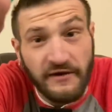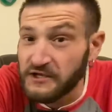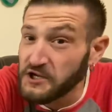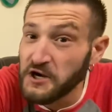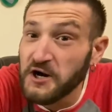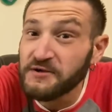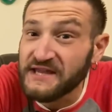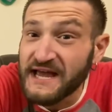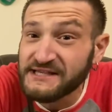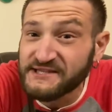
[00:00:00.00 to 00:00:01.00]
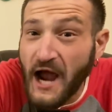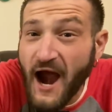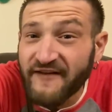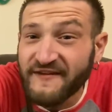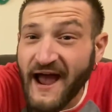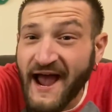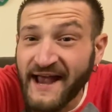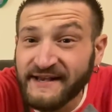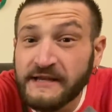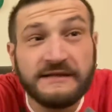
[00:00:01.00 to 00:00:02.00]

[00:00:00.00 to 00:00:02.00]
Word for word: You deserve it!